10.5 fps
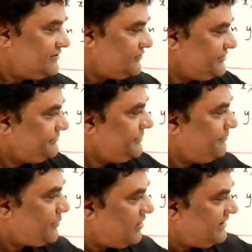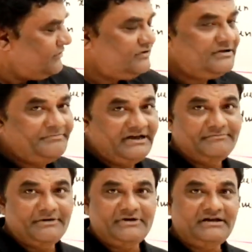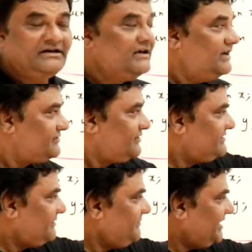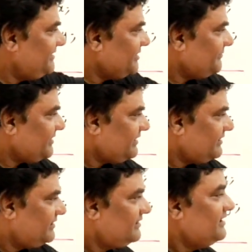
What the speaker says: So it should be brought into the main memory. So this is the main memory.